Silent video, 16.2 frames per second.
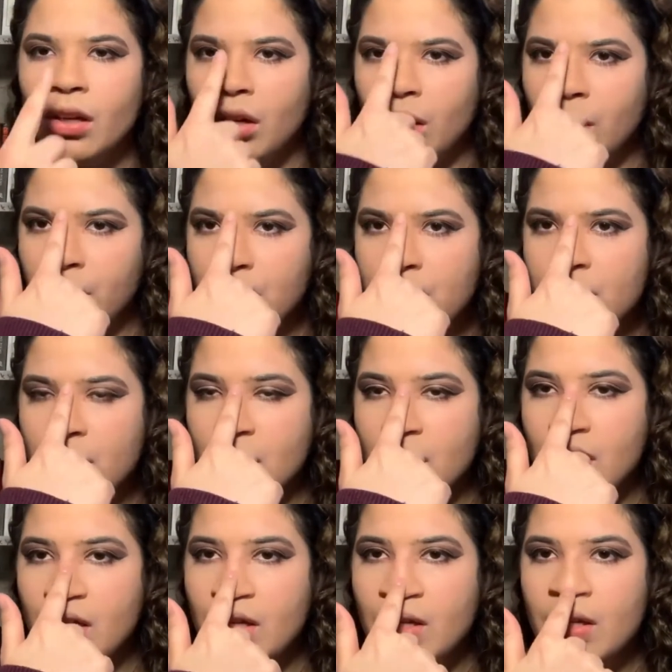almost.
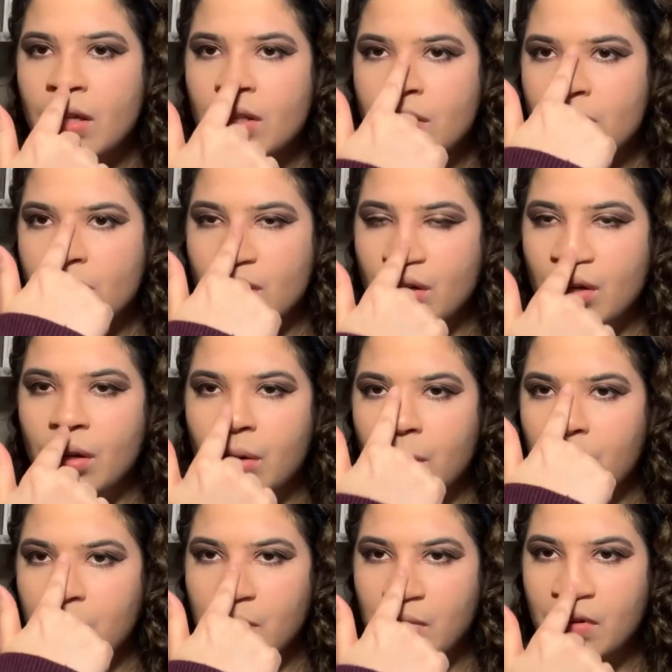
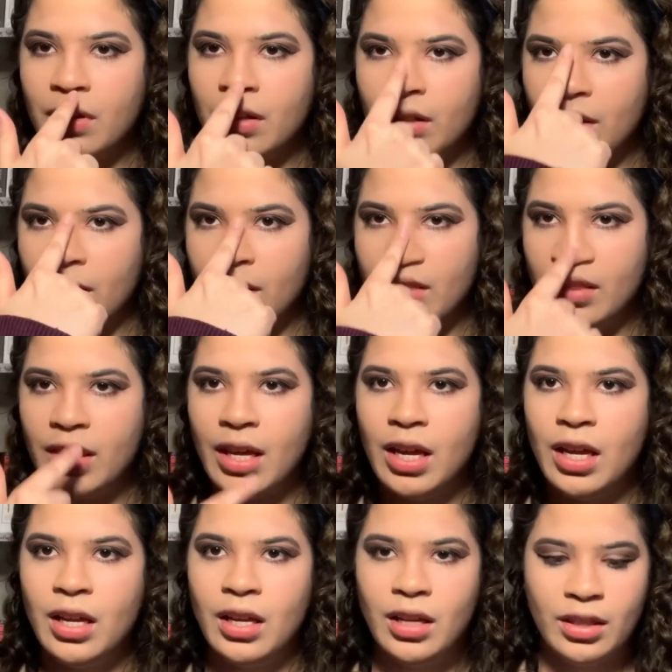So
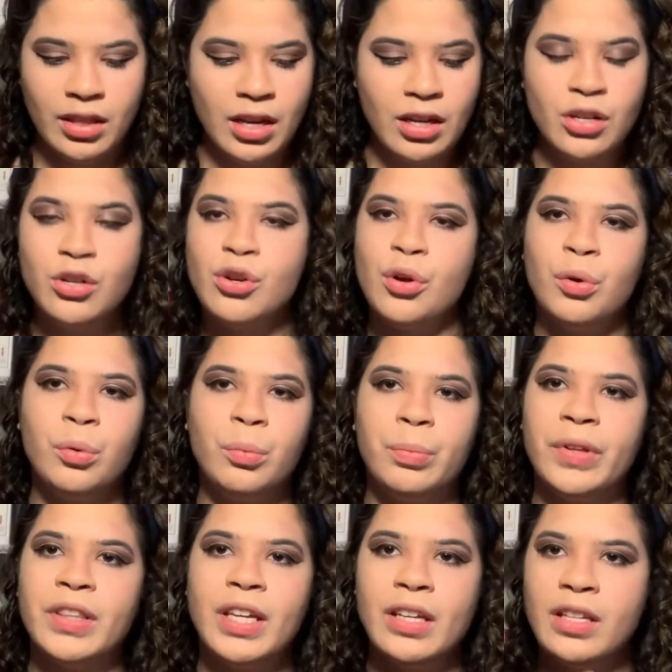they know,
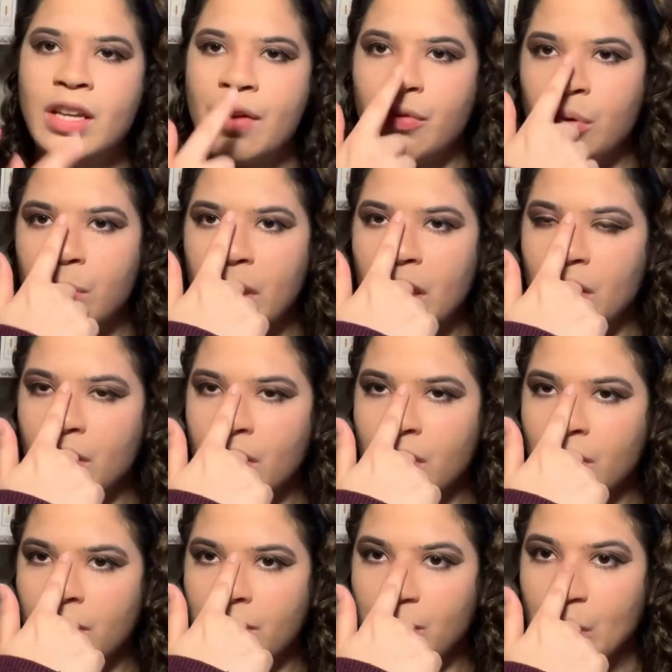but they never make
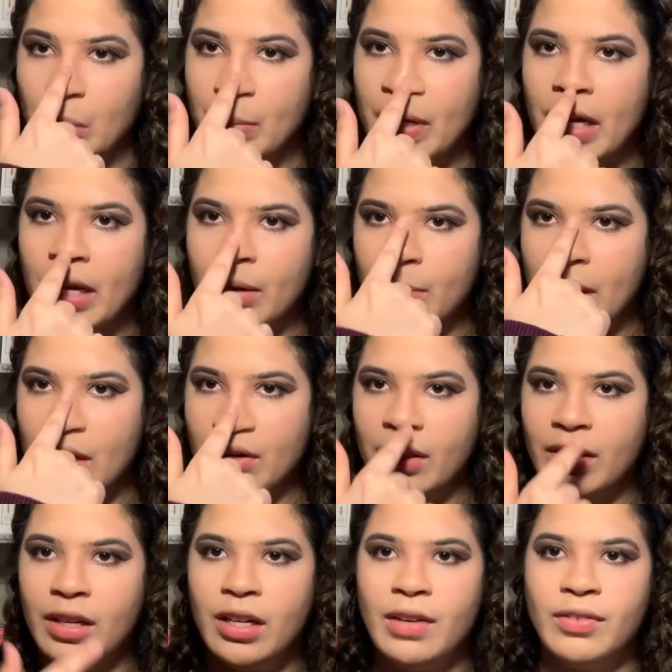her feel bad about
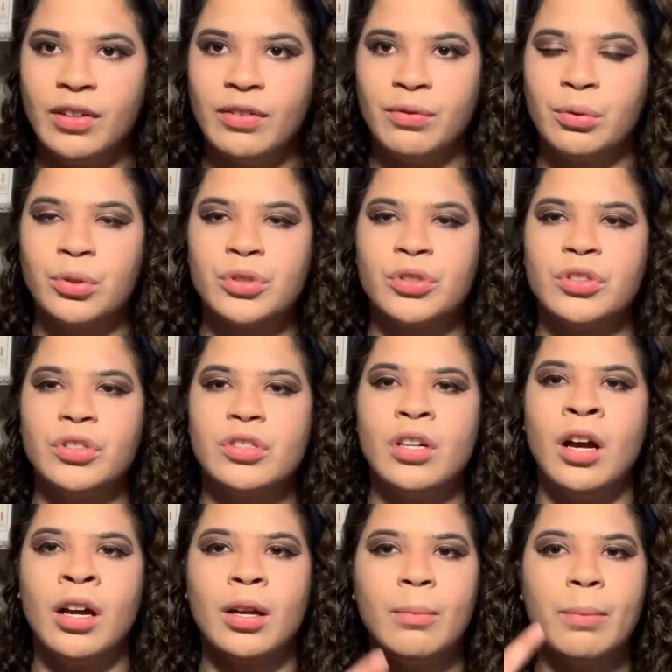it. They never force her to
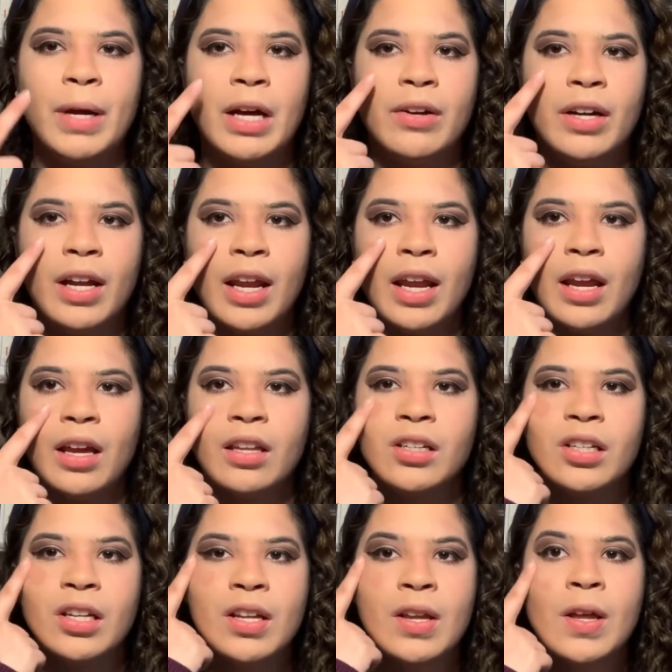talk about it.
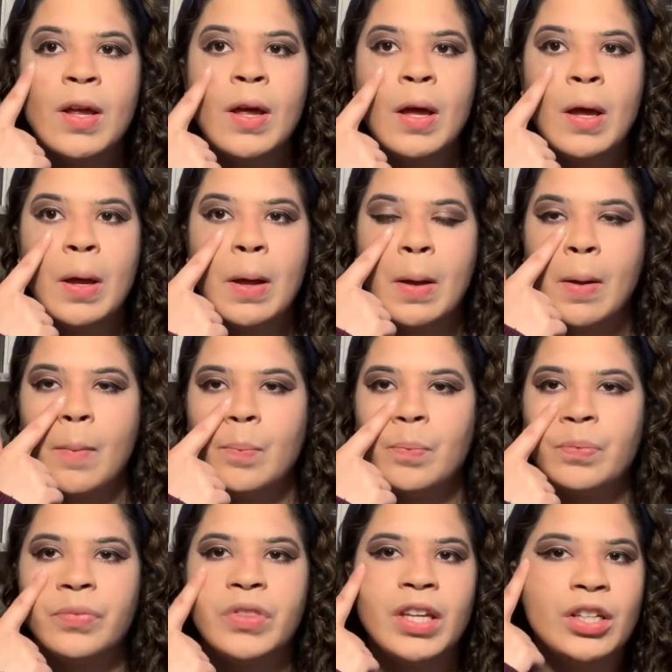And
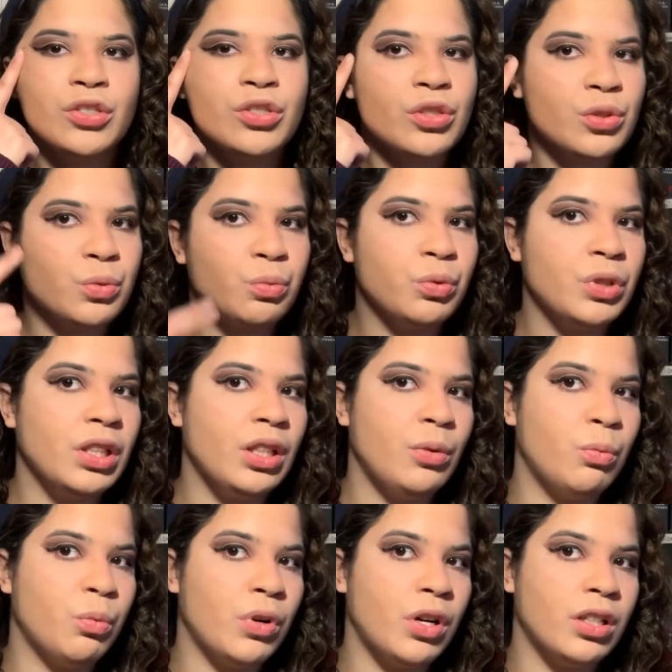they just really
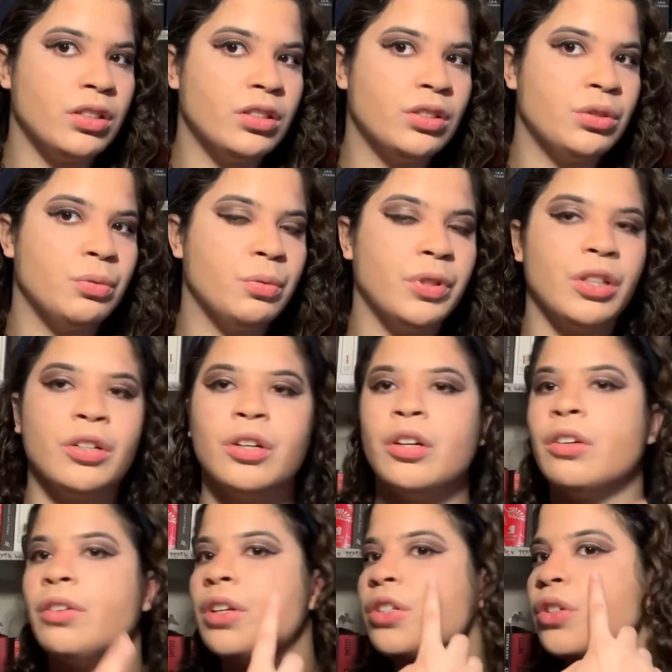want to
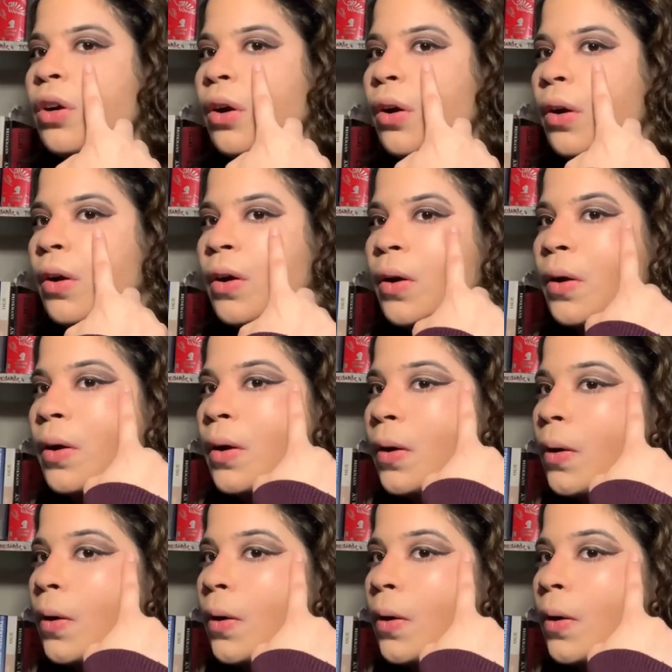encourage her